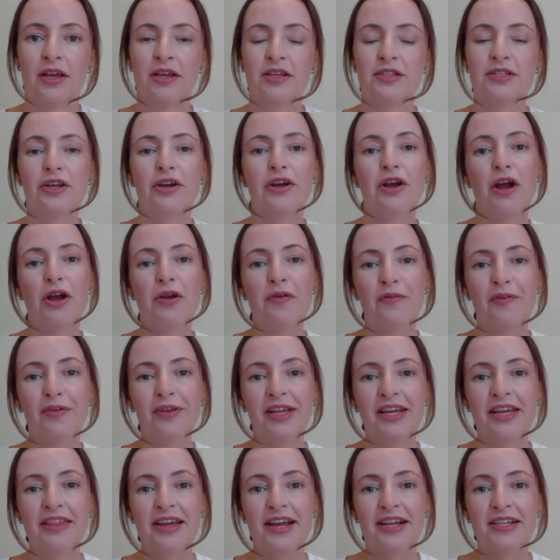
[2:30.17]
So
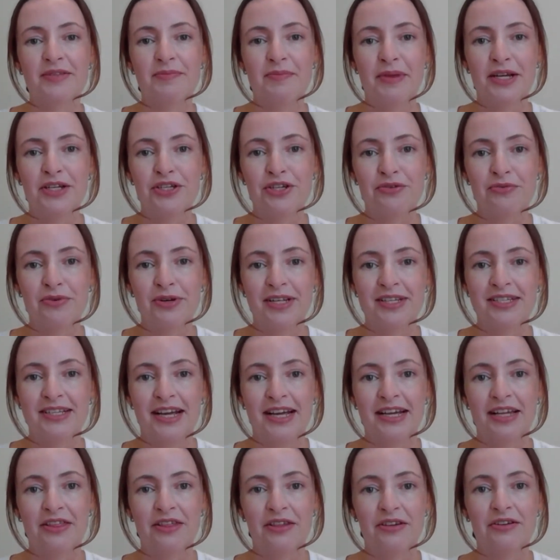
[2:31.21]
hopefully that's made you want to
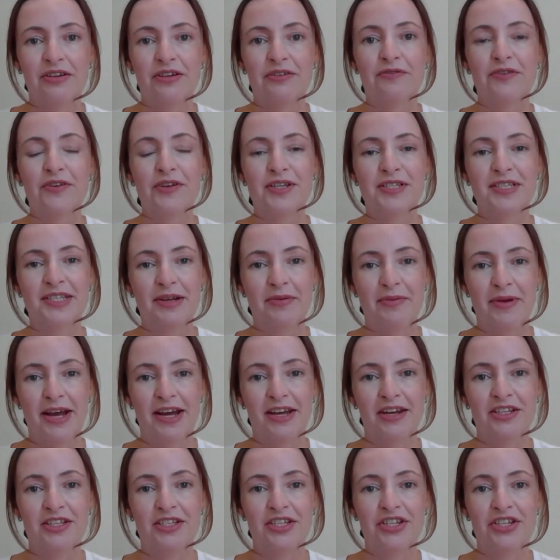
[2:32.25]
take the first step
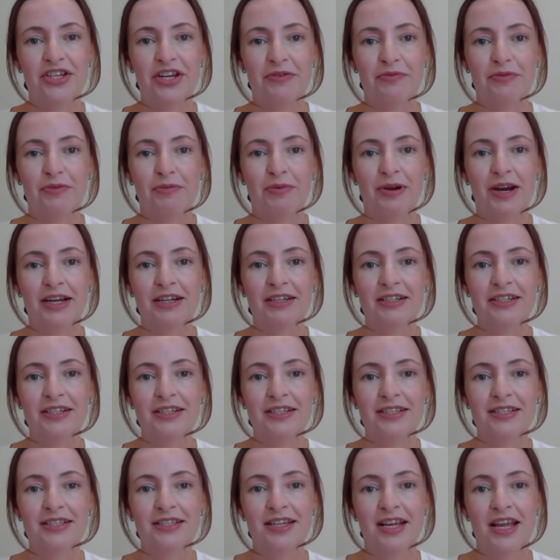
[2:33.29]
out into general
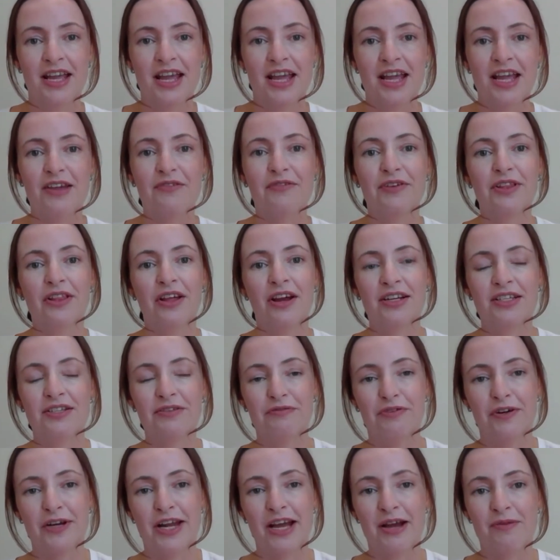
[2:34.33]
practice. If you'd like to
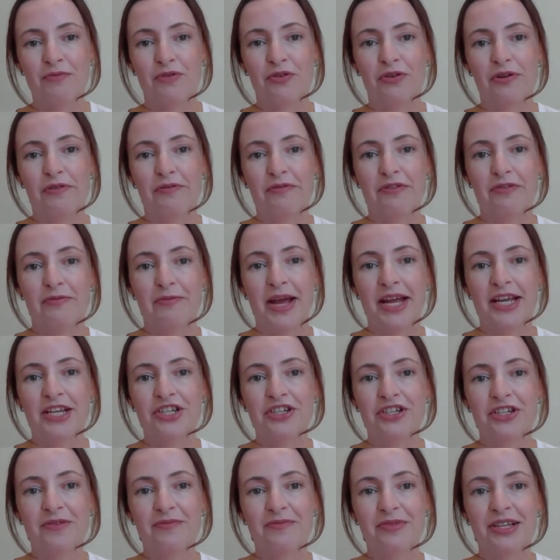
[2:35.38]
find out more
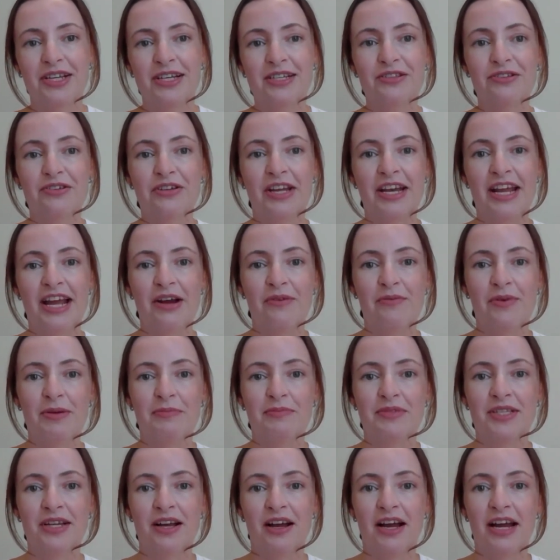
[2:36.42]
information, please look at our
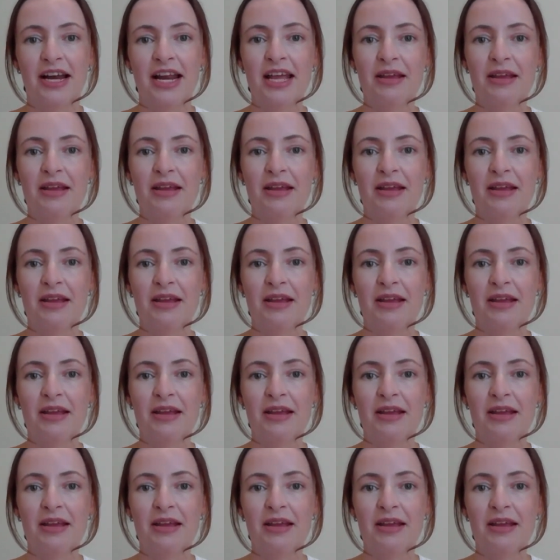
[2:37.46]
website